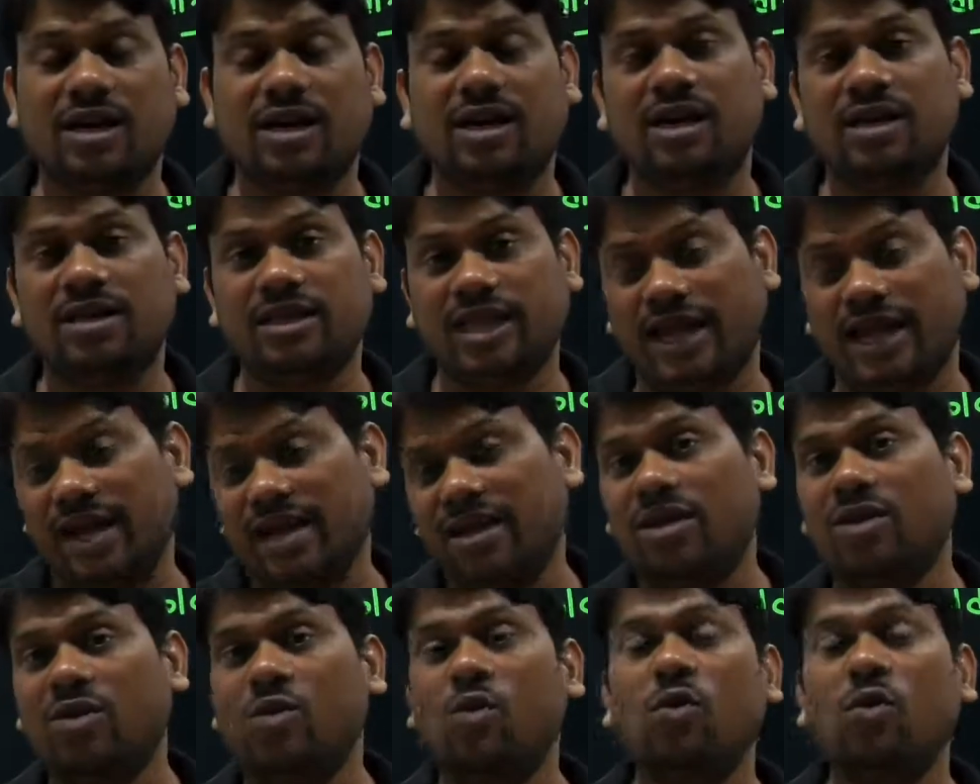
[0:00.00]

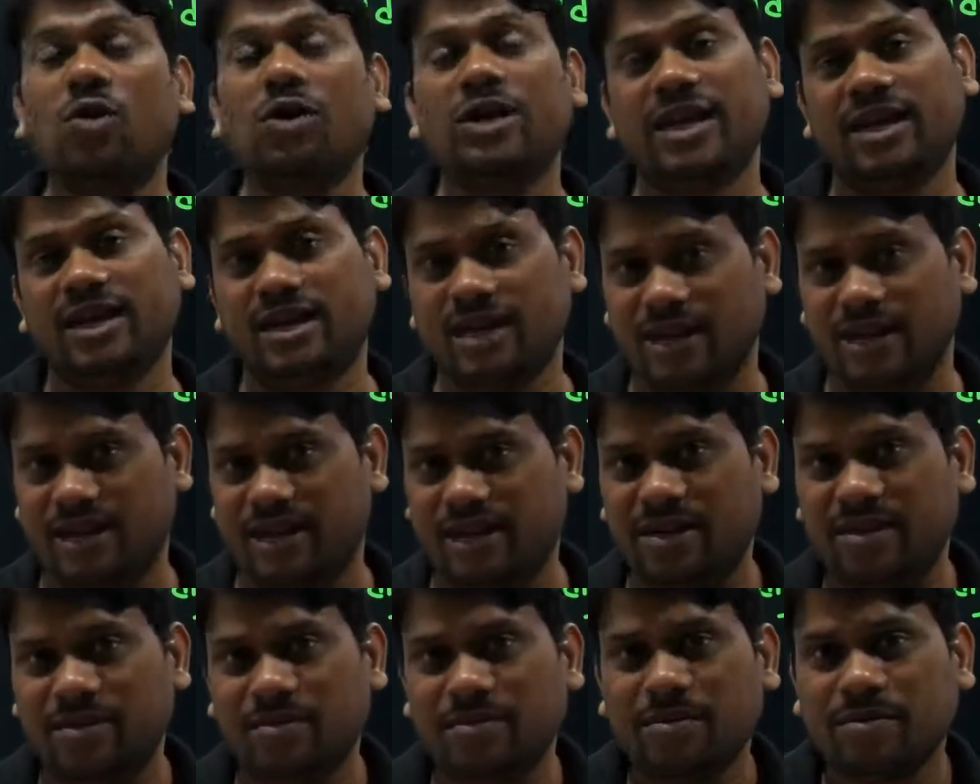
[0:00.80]
than holding
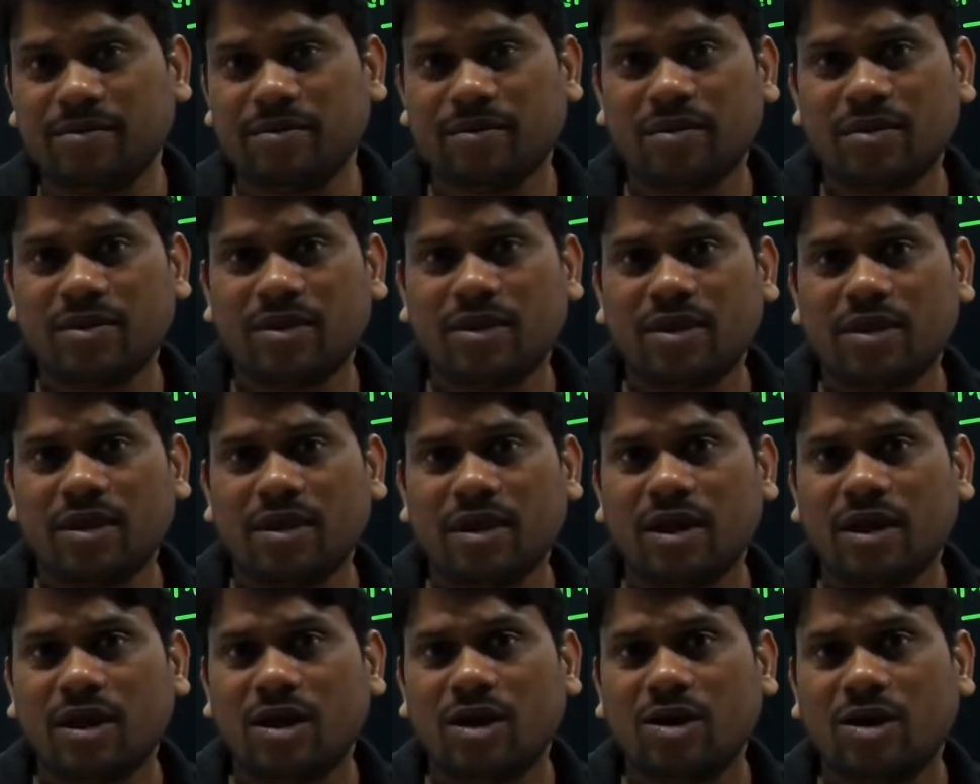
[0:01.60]
current,
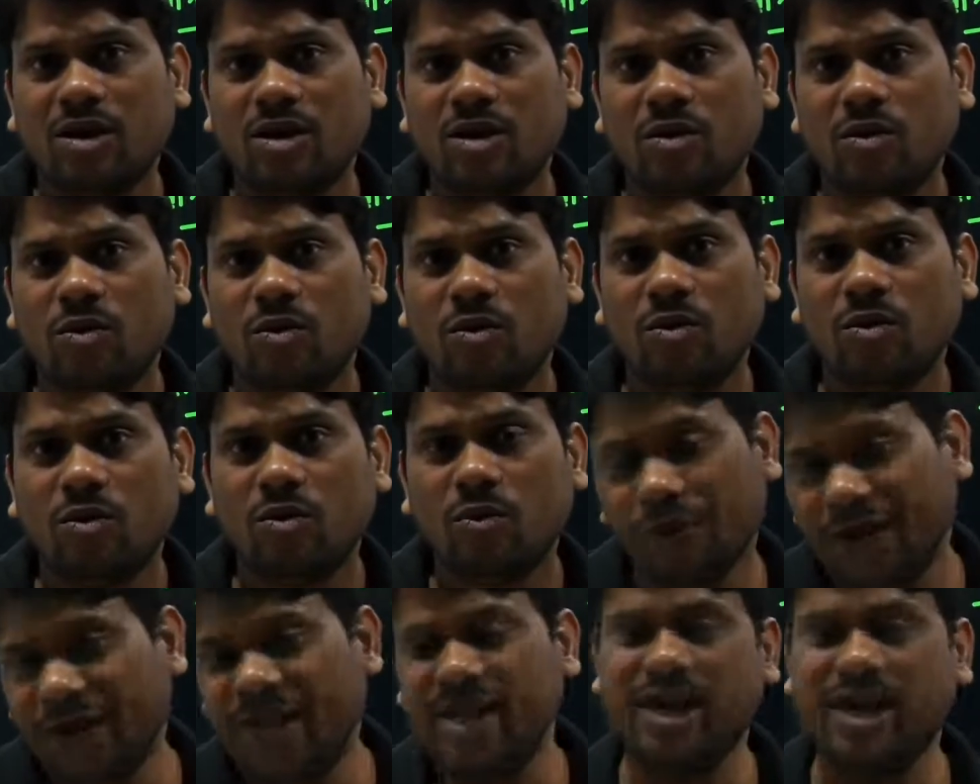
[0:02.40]

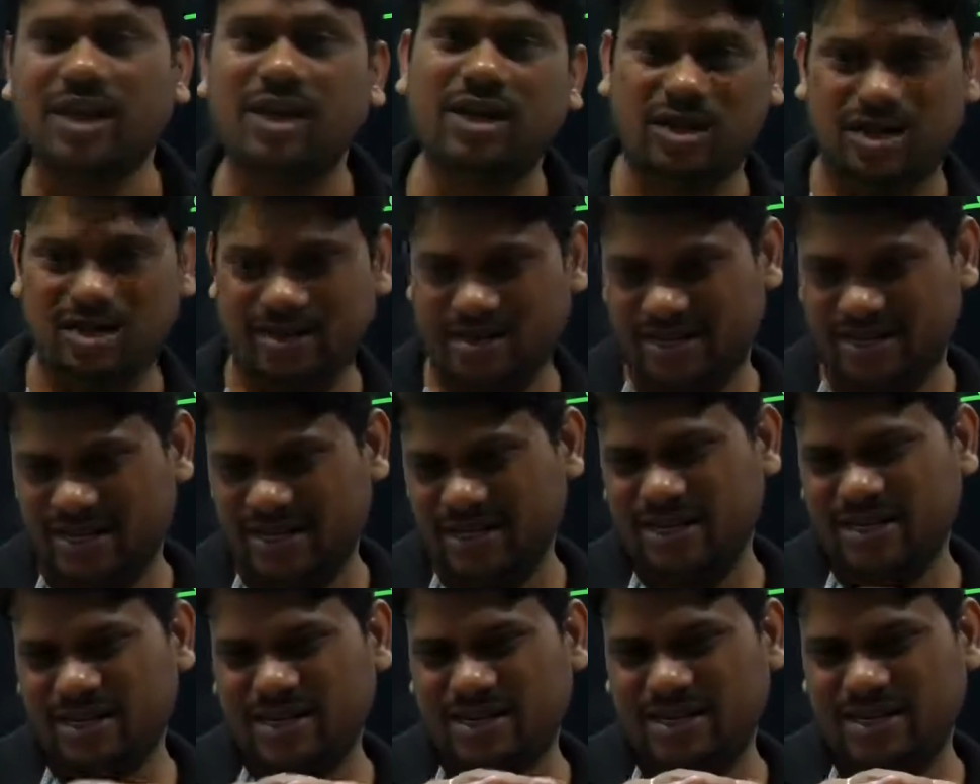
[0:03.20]
we can
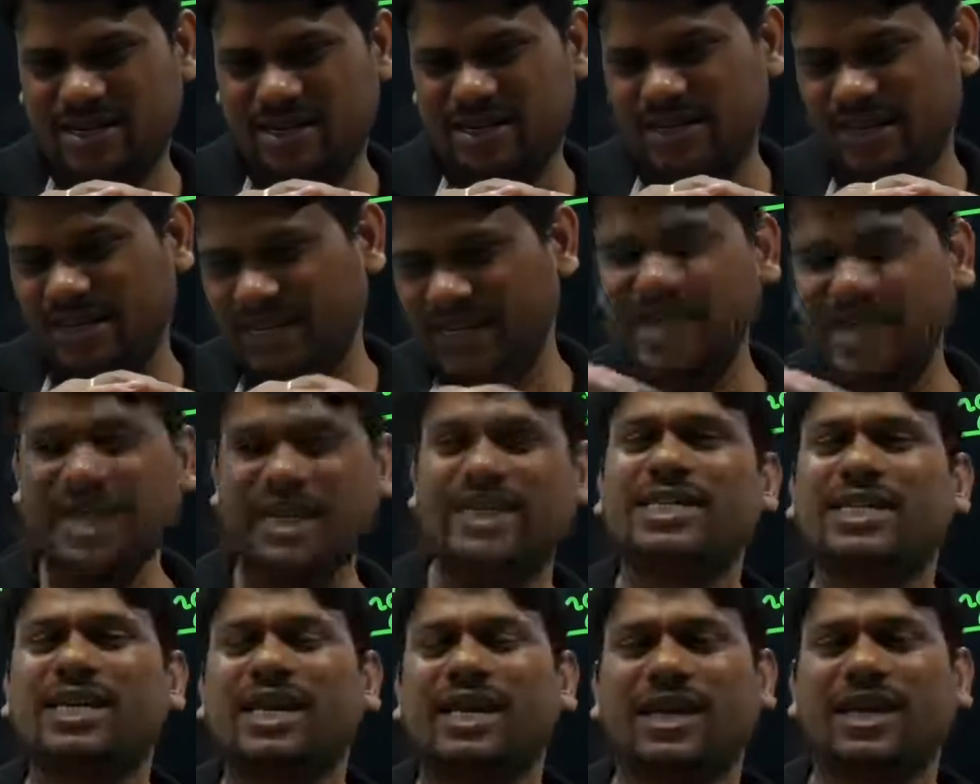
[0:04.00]

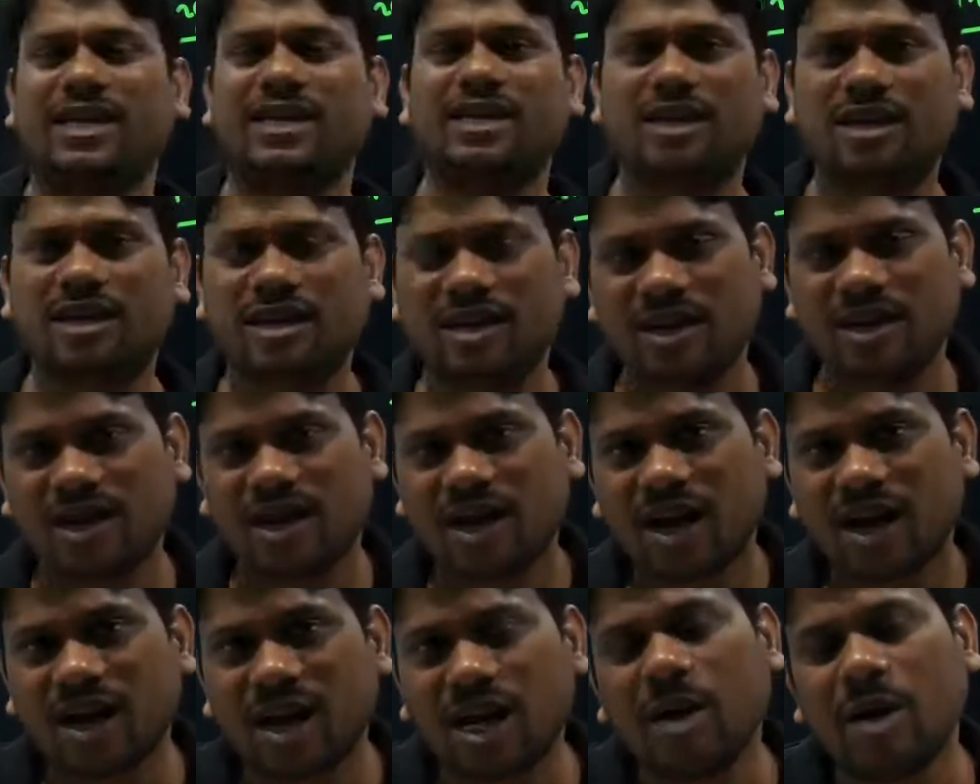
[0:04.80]
disconnect
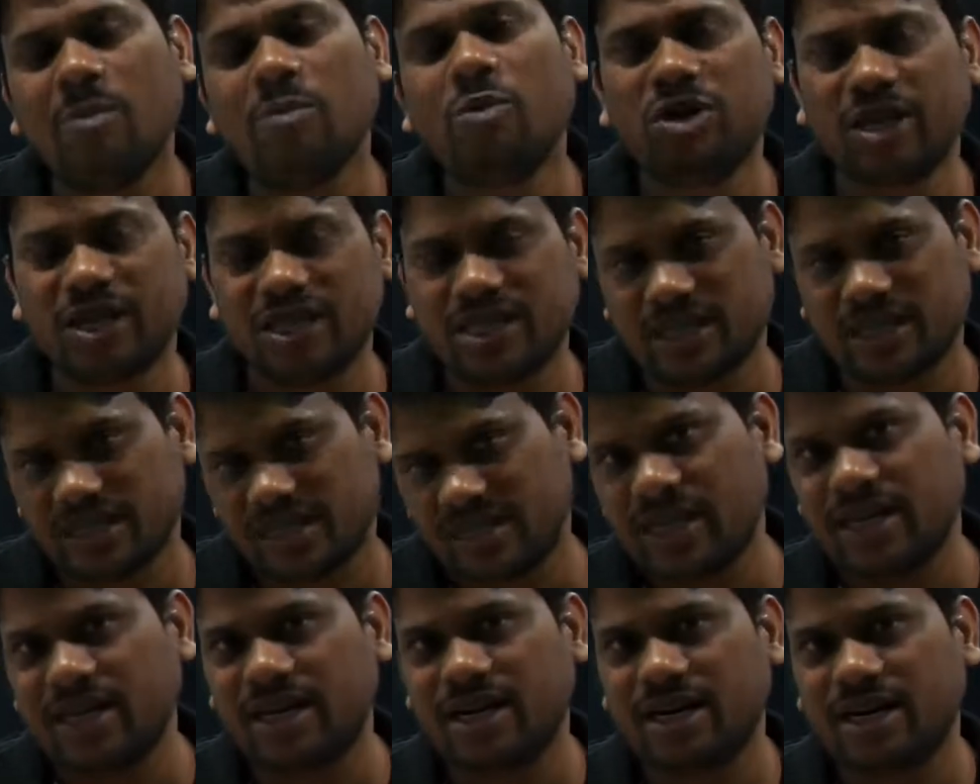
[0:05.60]
commutation
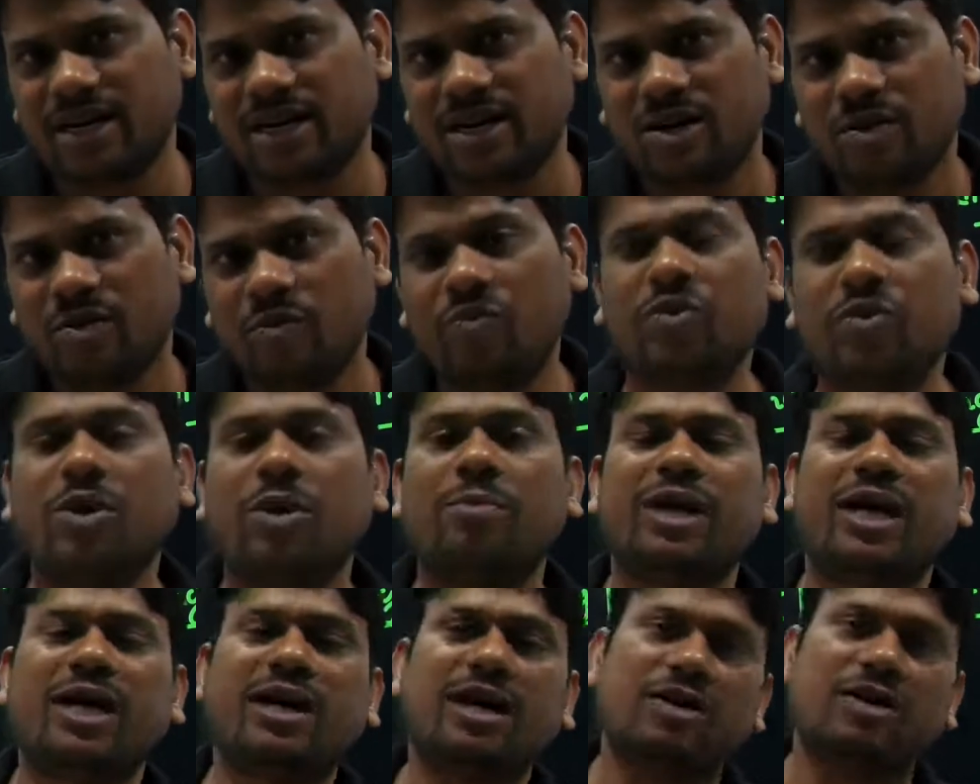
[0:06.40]
circuit from
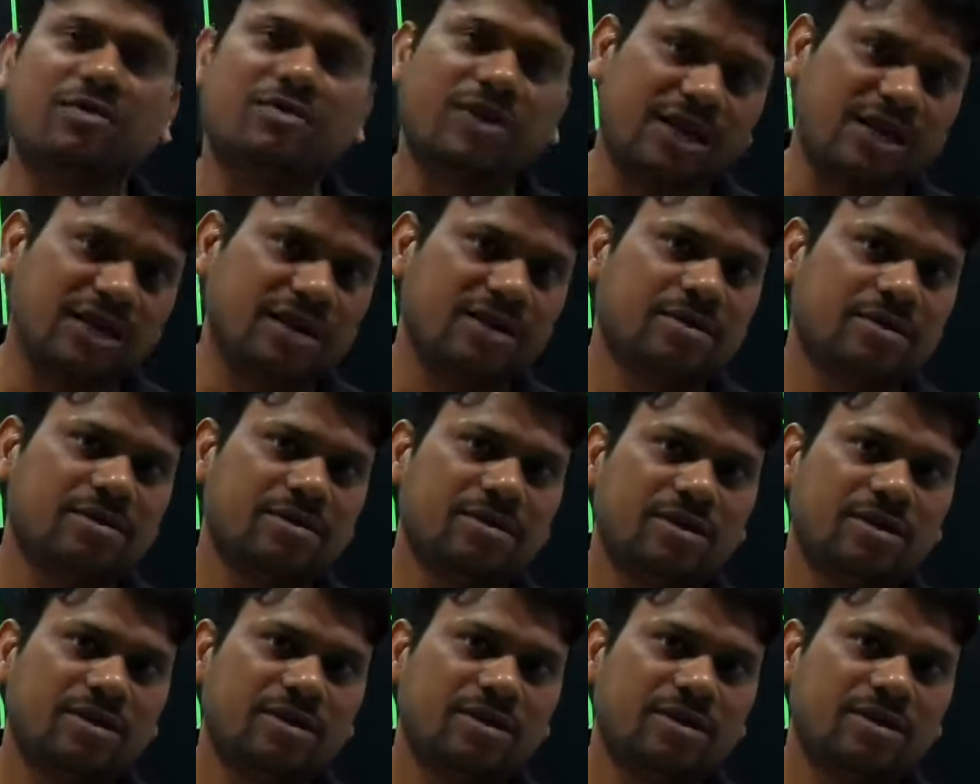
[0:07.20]
the converter.